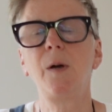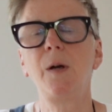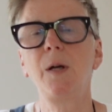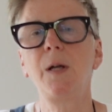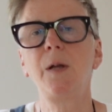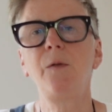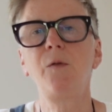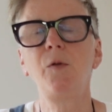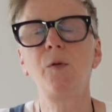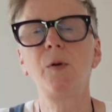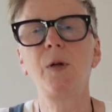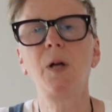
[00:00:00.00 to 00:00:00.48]
I'll
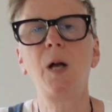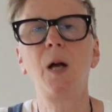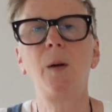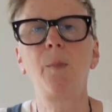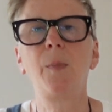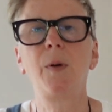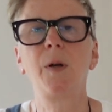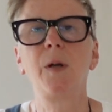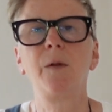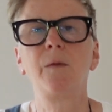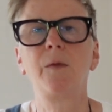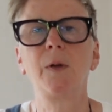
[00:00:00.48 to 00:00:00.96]
give you a
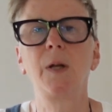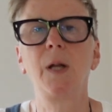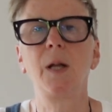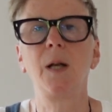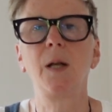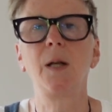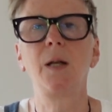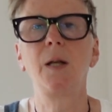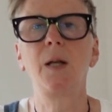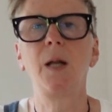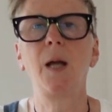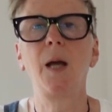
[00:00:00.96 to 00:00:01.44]
couple of
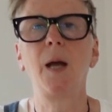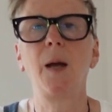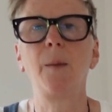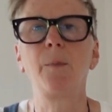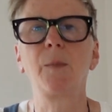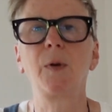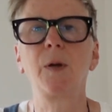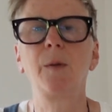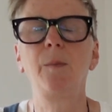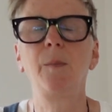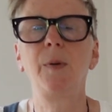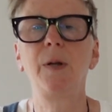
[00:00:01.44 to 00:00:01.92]
little
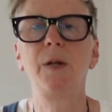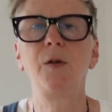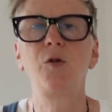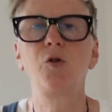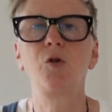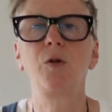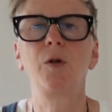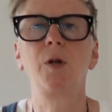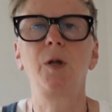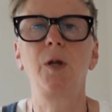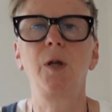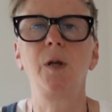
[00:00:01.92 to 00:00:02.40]

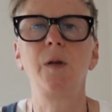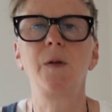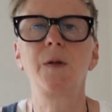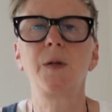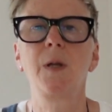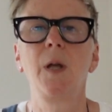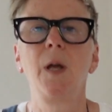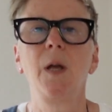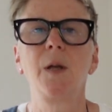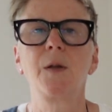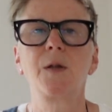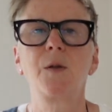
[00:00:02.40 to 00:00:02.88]
completion
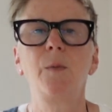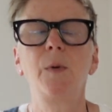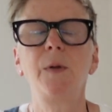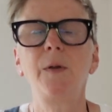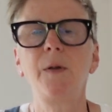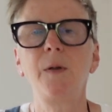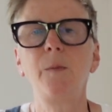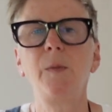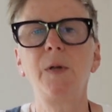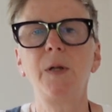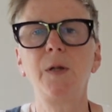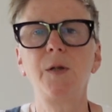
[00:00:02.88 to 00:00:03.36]
cues. So
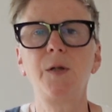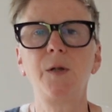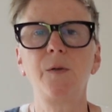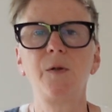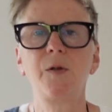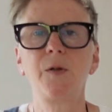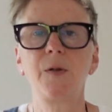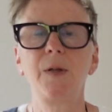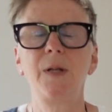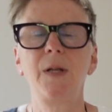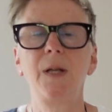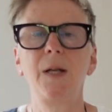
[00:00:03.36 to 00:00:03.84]
one thing we can do
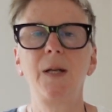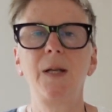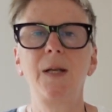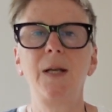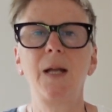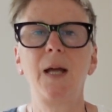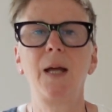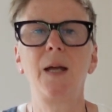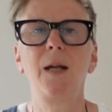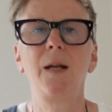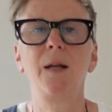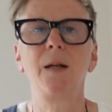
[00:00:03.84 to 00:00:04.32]
is a little
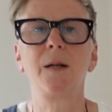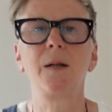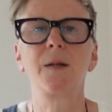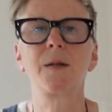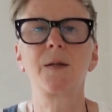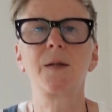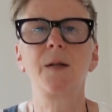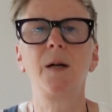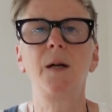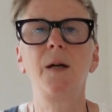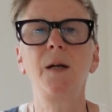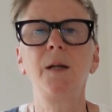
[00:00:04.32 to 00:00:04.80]
inhale and a
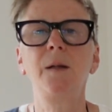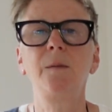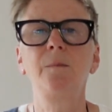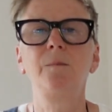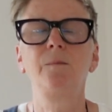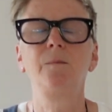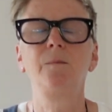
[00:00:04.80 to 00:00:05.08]
sigh.